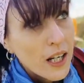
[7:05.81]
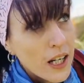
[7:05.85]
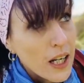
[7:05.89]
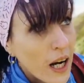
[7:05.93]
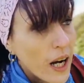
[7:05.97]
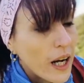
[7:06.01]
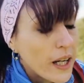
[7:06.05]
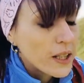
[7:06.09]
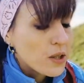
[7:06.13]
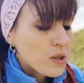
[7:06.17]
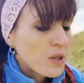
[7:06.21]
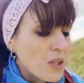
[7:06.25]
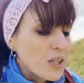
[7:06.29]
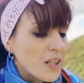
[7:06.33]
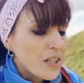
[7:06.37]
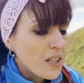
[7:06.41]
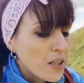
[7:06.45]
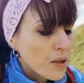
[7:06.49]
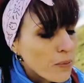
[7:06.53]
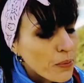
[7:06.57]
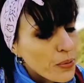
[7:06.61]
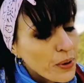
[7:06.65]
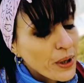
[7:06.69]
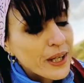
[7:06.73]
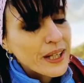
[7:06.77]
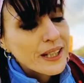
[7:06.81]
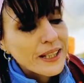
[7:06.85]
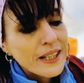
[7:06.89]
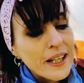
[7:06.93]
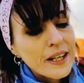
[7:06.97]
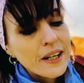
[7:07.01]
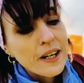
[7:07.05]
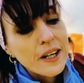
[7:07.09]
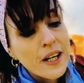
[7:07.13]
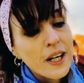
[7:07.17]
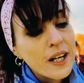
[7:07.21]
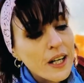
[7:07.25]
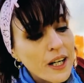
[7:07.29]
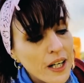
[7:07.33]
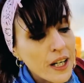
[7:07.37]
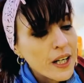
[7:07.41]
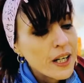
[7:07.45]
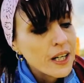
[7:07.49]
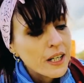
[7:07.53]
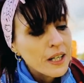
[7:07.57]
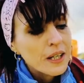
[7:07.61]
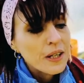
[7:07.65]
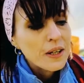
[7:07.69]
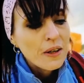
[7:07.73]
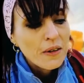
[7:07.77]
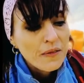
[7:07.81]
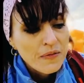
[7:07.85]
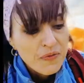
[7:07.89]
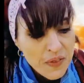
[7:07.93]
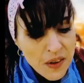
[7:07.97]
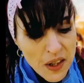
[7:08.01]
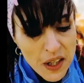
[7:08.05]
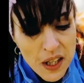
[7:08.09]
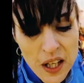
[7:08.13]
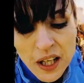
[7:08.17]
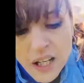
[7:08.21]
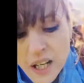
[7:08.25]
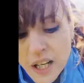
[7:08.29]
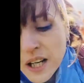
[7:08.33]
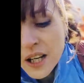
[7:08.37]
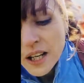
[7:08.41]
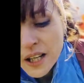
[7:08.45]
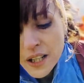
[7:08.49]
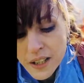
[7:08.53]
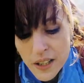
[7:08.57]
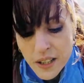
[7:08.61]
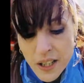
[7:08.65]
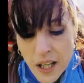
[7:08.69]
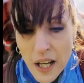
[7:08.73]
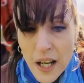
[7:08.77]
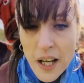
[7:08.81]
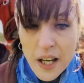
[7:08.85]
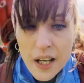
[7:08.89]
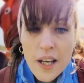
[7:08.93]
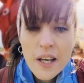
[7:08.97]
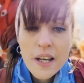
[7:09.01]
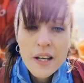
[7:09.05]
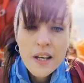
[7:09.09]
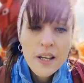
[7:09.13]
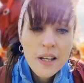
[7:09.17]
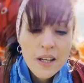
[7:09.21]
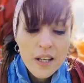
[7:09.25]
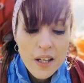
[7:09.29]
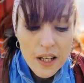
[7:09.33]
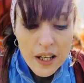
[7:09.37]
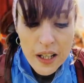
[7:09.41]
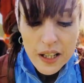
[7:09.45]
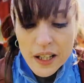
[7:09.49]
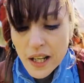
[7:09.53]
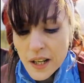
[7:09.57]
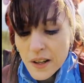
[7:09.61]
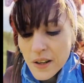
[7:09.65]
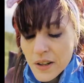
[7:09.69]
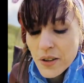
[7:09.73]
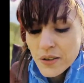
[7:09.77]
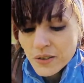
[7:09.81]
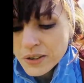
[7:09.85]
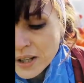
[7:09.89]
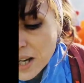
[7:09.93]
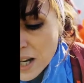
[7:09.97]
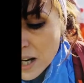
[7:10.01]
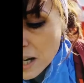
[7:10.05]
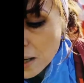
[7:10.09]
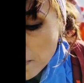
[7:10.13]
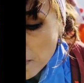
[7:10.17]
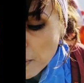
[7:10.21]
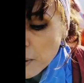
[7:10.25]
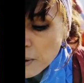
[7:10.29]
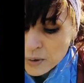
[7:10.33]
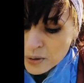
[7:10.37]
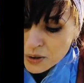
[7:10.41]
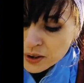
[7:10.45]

I took a little break there and carry on up on